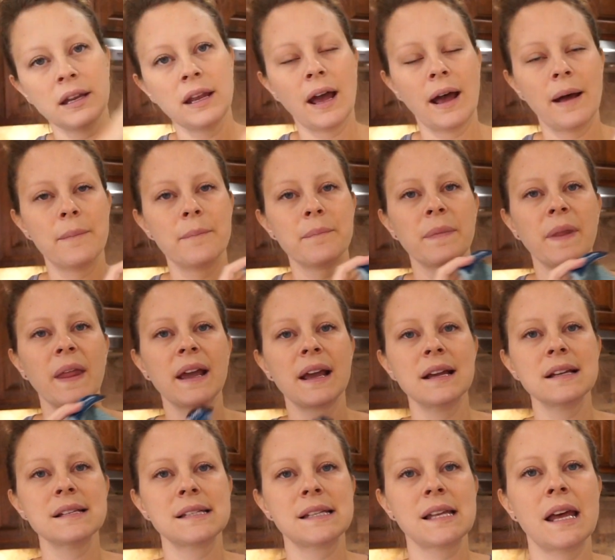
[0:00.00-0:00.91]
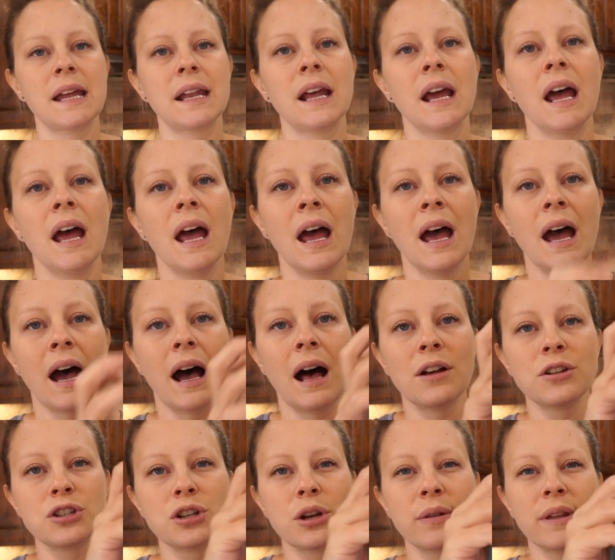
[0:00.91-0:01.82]
yeah, like I said,
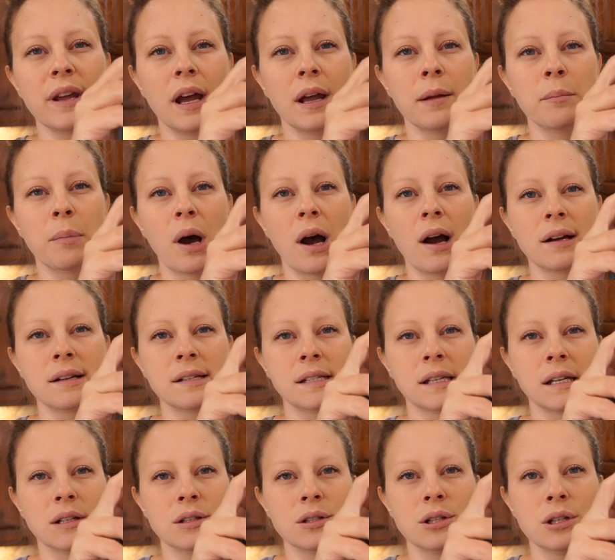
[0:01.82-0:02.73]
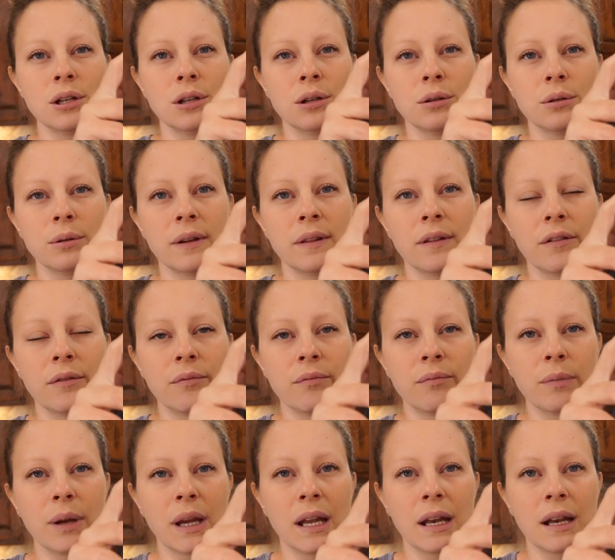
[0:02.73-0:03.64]
I'll show the unboxing too in the
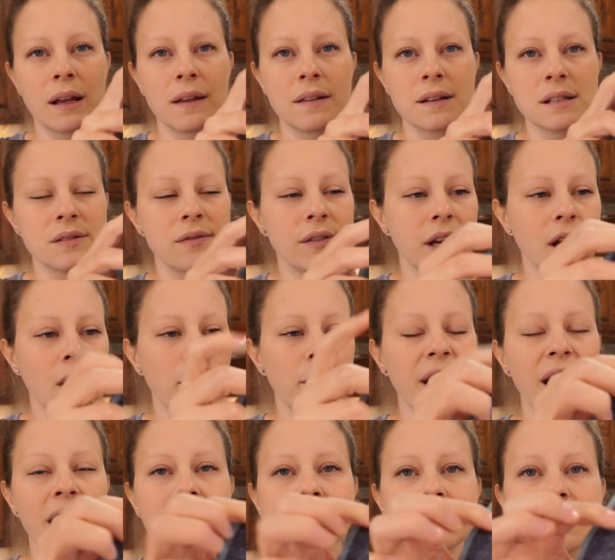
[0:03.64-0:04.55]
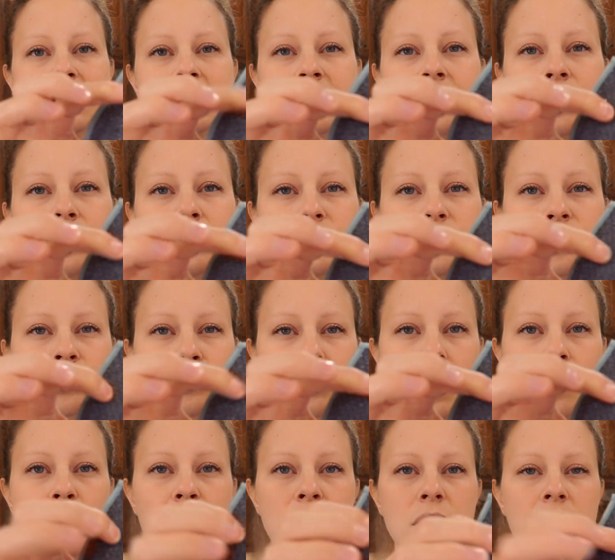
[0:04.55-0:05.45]
beginning of this video, but it has this little
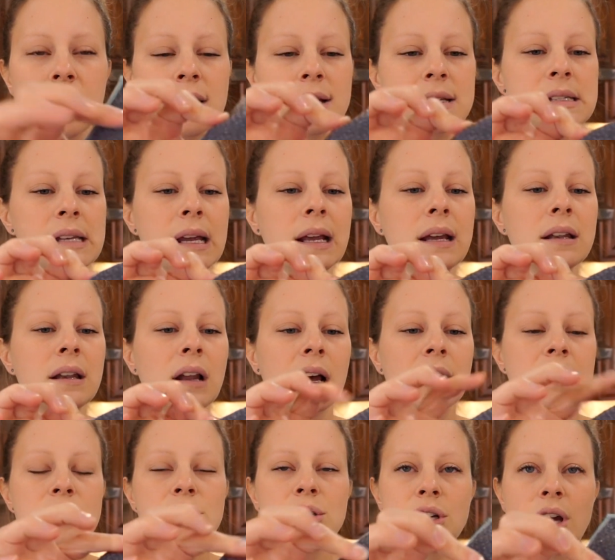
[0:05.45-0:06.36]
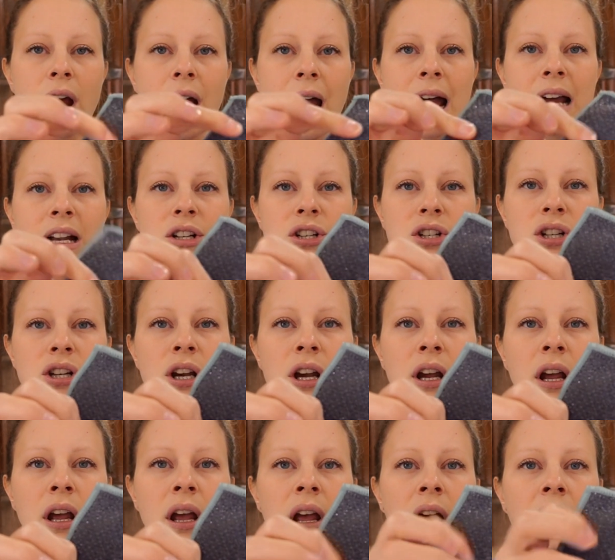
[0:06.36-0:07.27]
scrubber, and it's like a non-scratch.
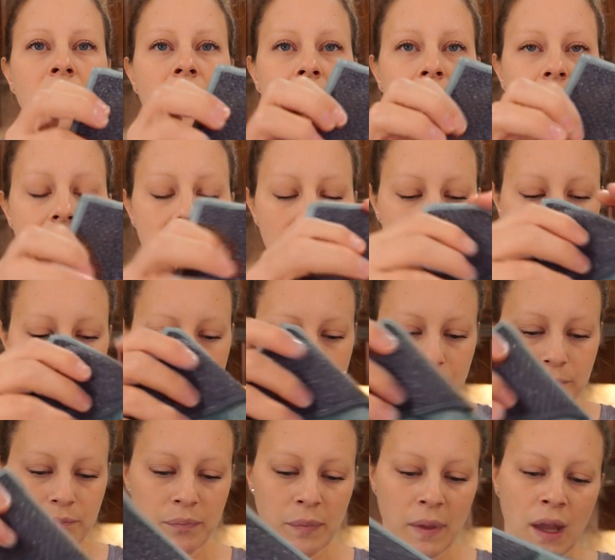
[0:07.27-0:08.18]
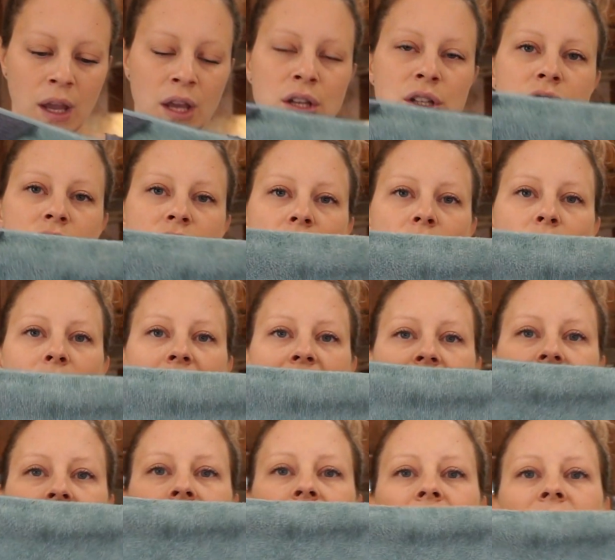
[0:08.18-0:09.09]
So
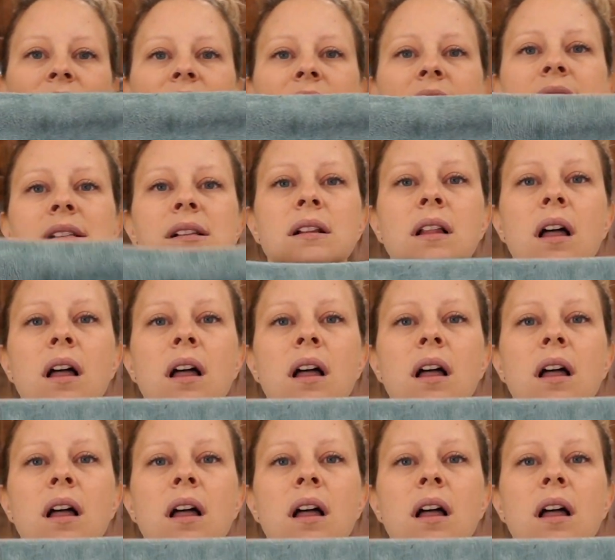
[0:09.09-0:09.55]
I love this